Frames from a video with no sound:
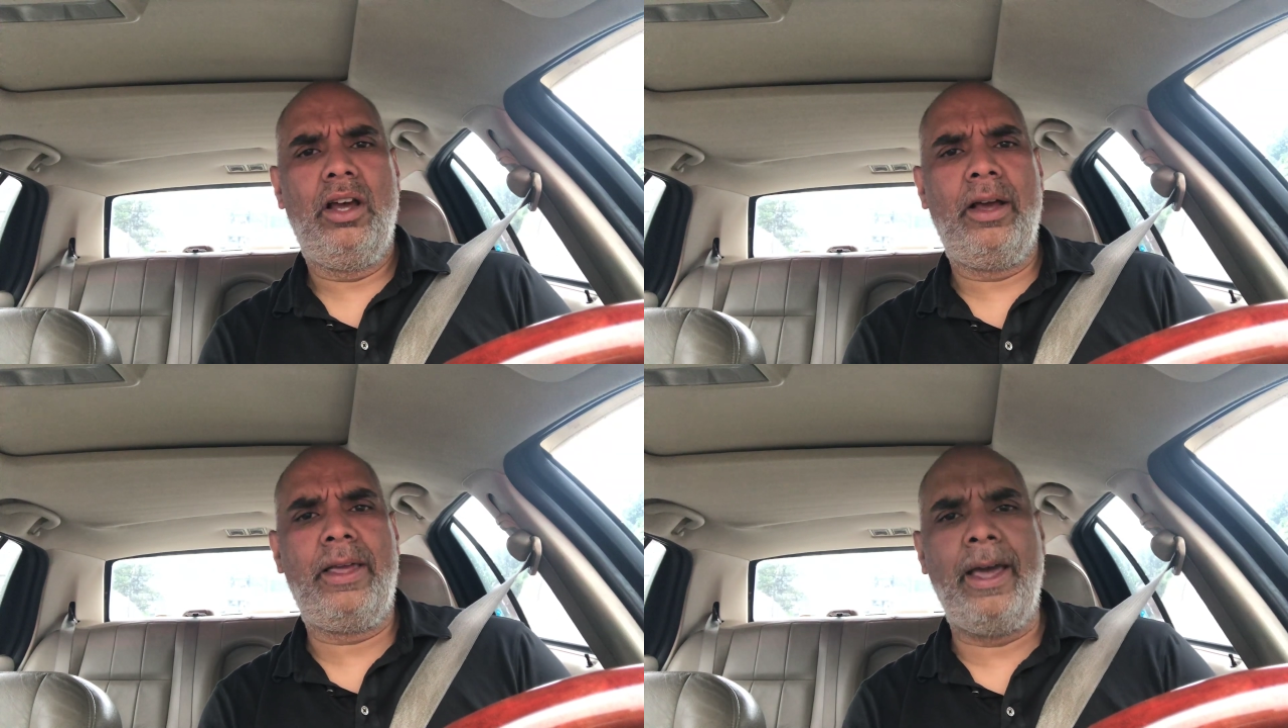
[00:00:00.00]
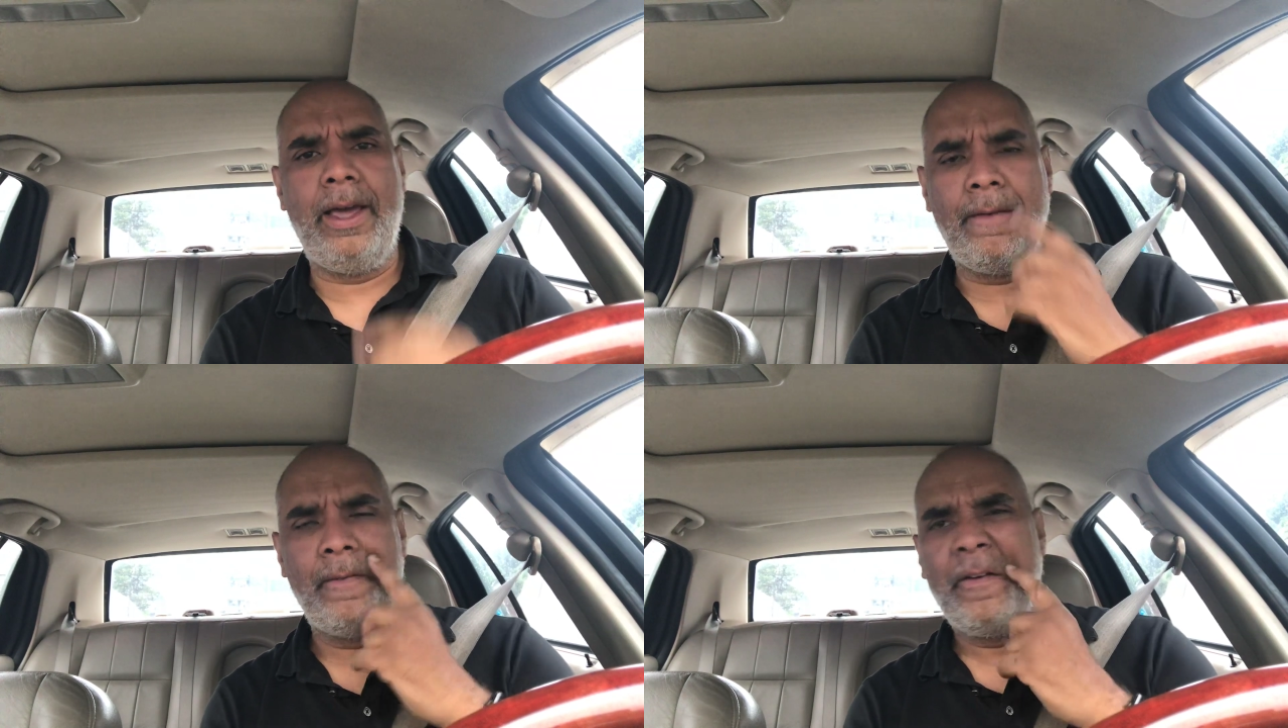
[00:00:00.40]

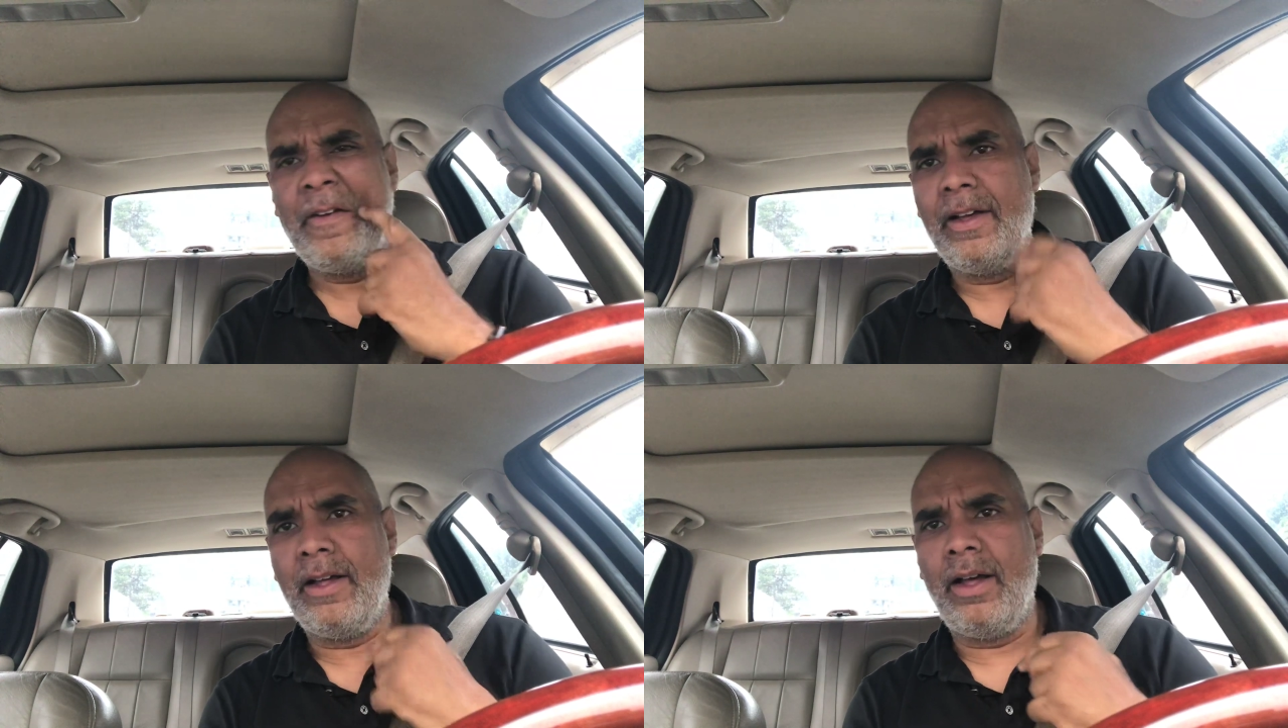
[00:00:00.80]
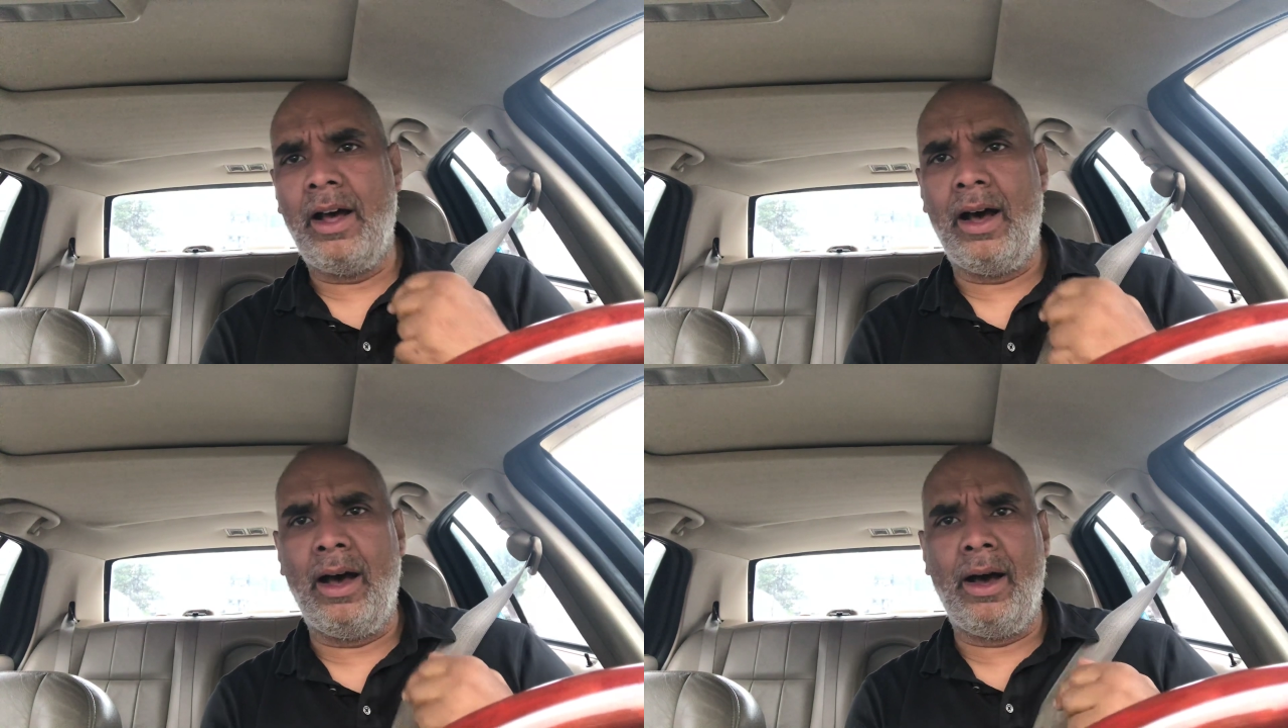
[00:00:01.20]
okay,
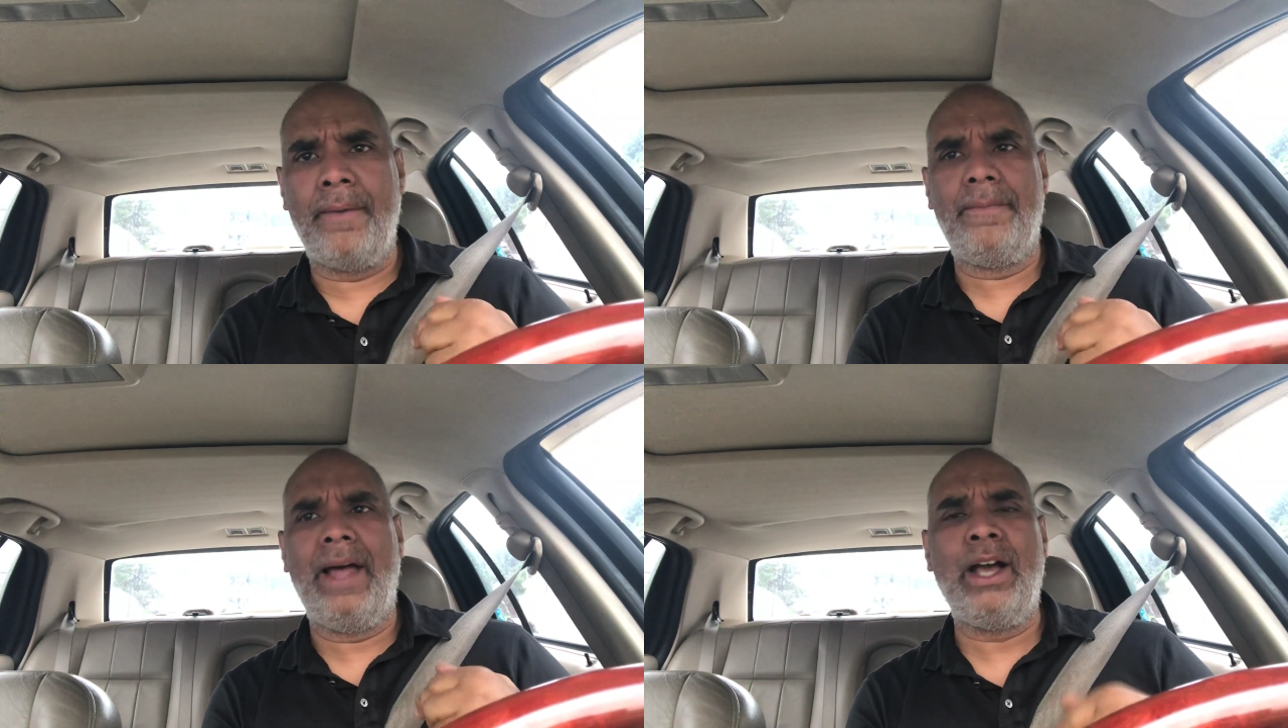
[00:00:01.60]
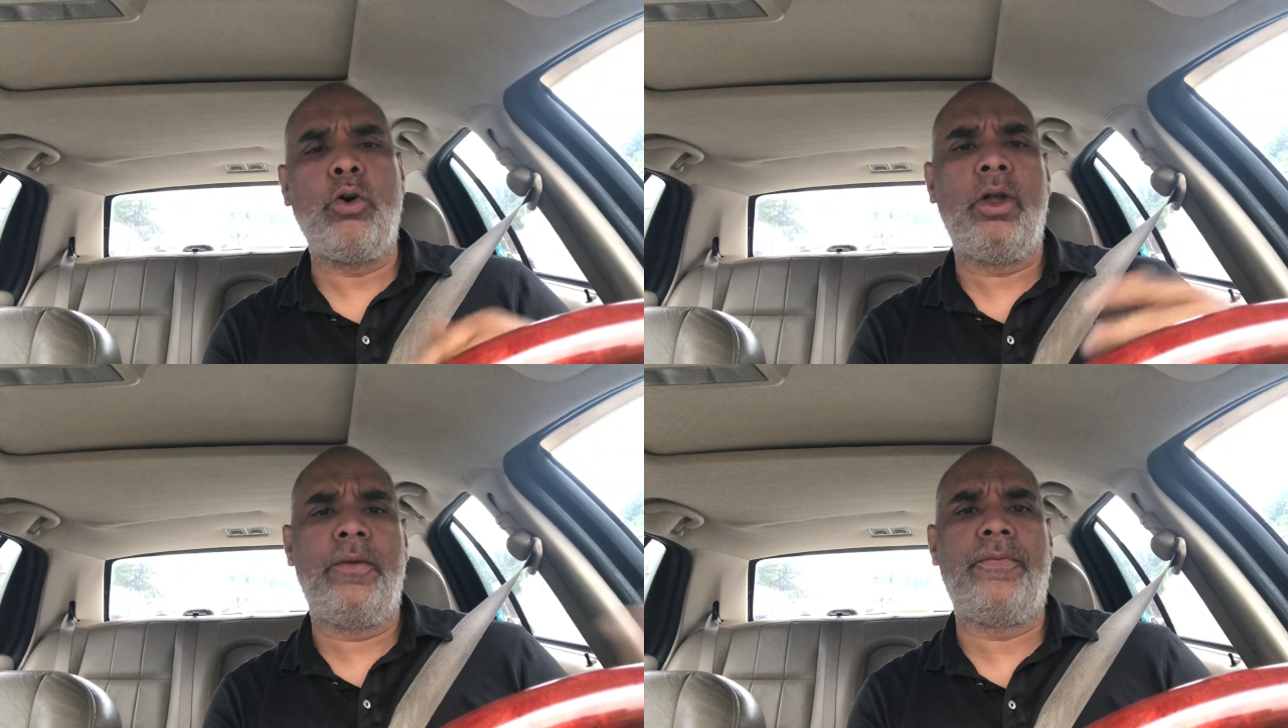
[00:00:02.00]
I
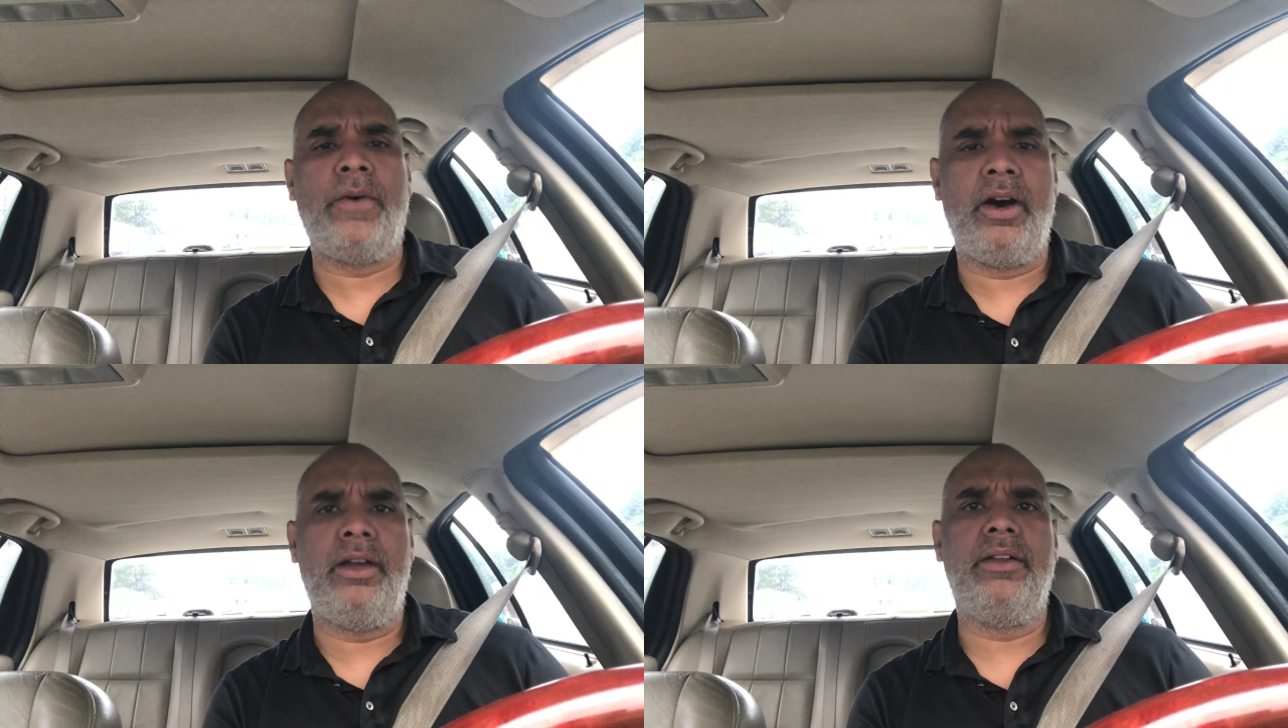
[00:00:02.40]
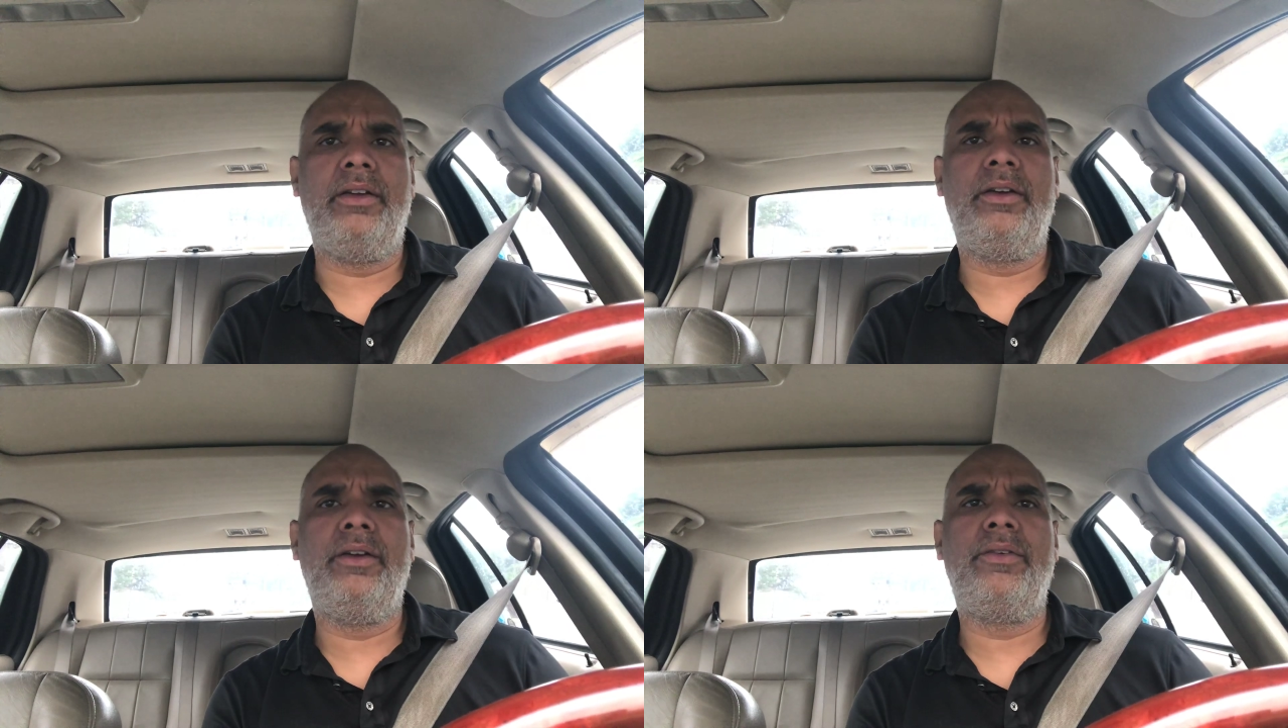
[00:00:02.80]
call it FUD.
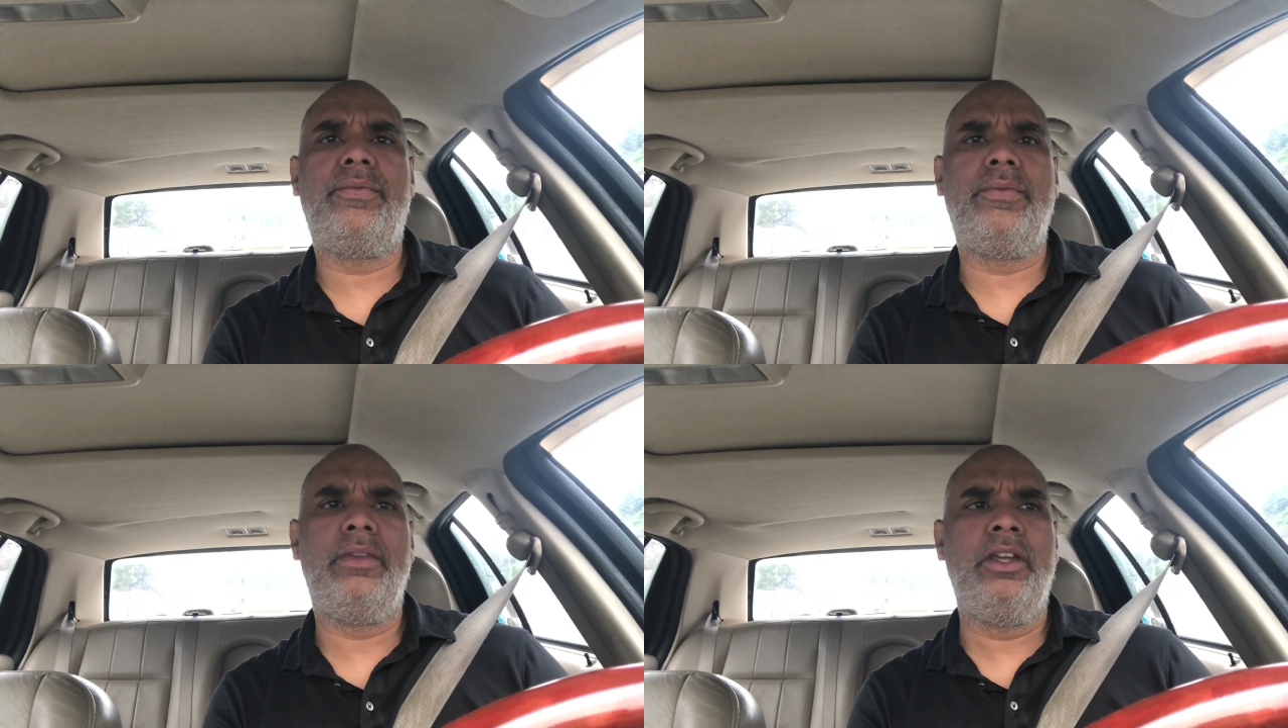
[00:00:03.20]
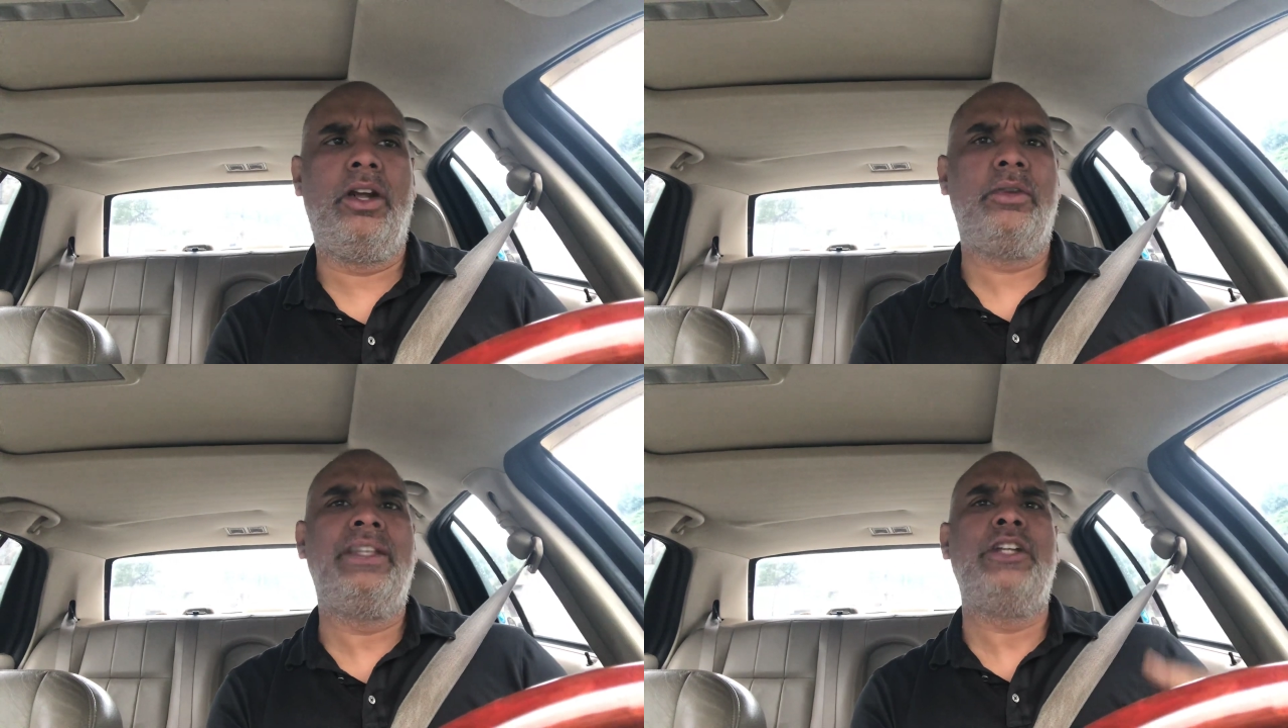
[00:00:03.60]

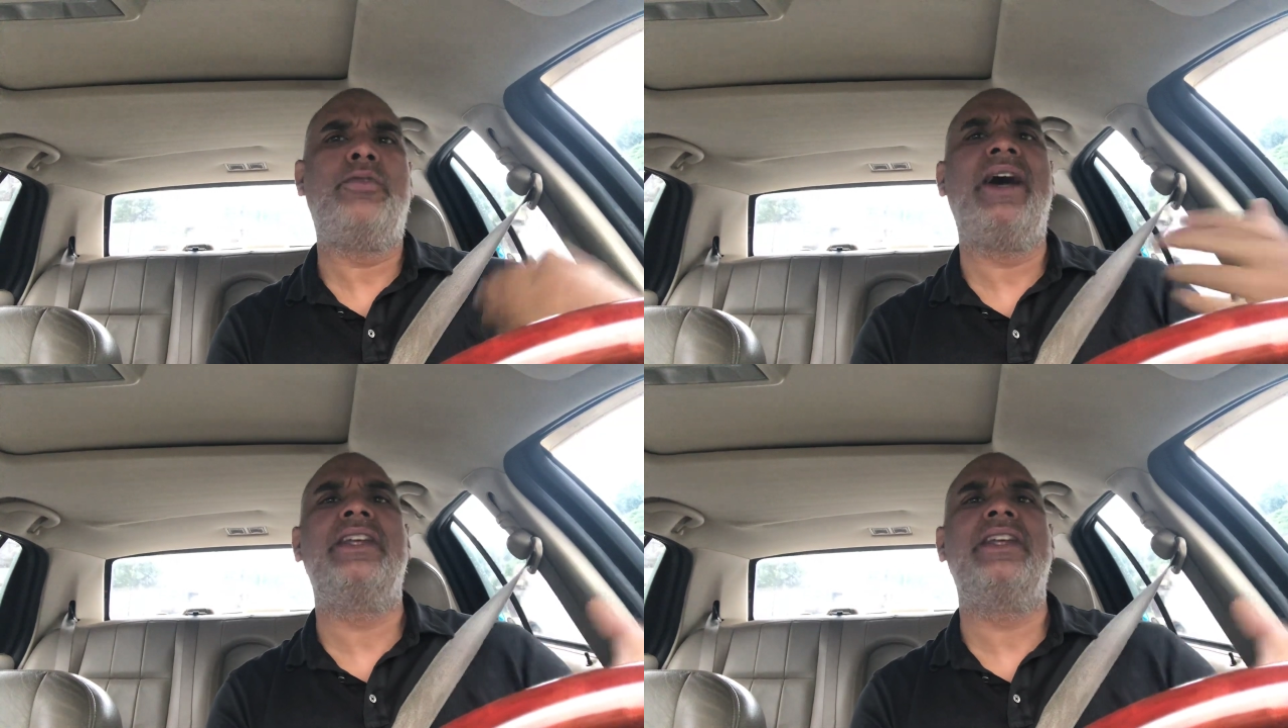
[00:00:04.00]
They're trying to